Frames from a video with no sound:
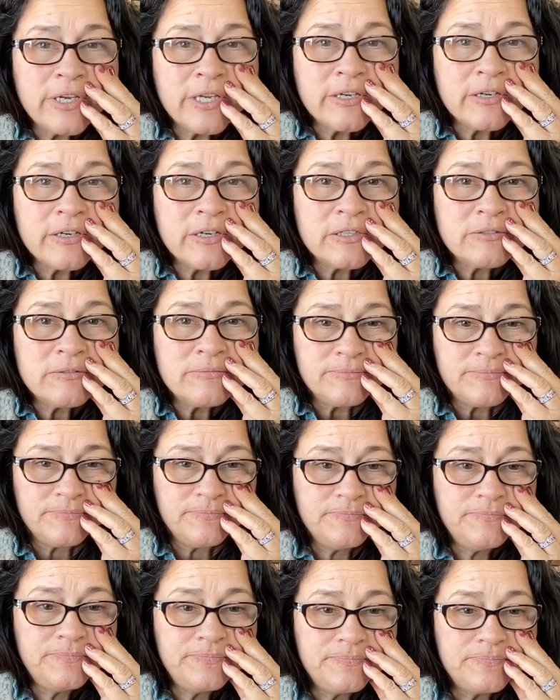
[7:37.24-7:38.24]
Hang
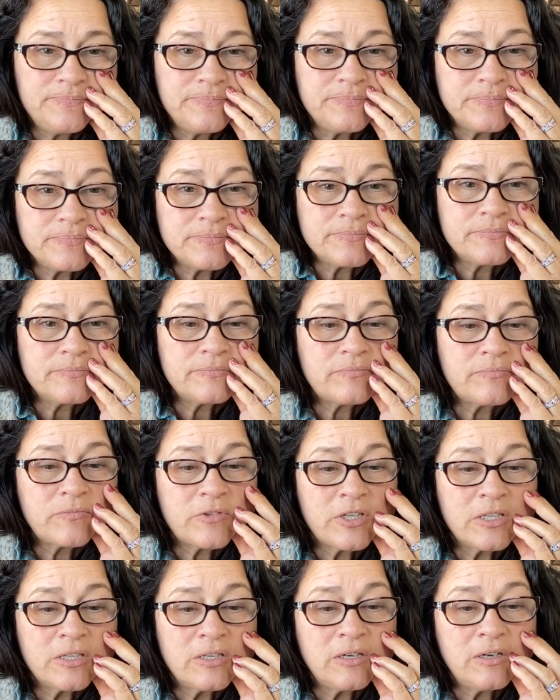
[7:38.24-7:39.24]
on.
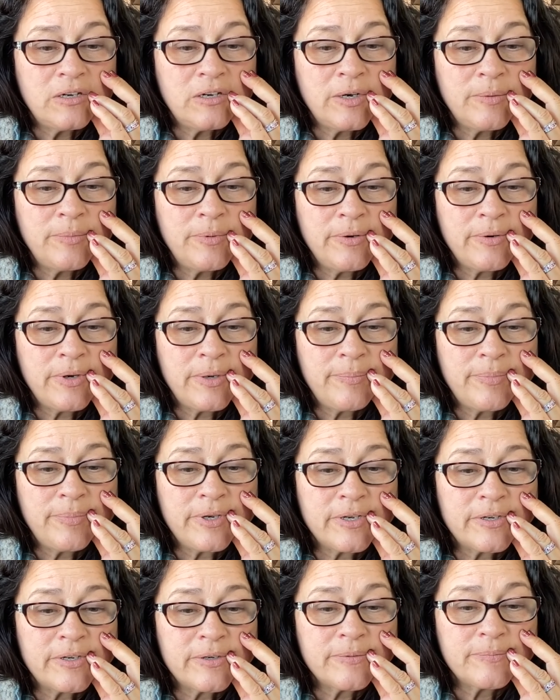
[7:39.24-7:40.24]
I'll be right
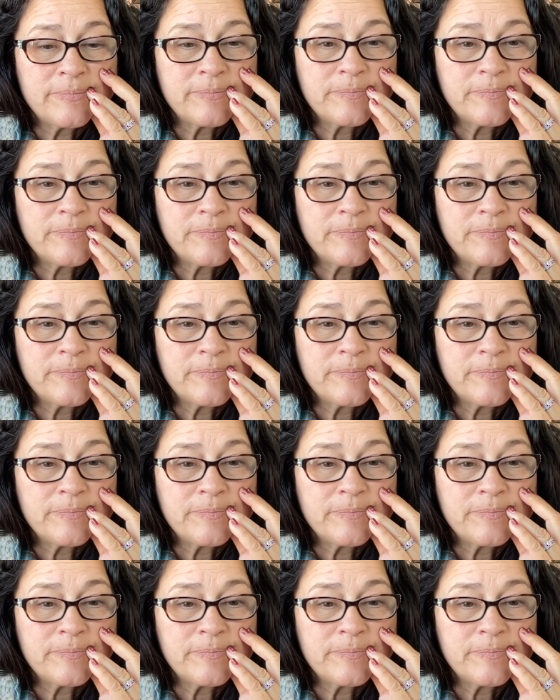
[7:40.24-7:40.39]
back.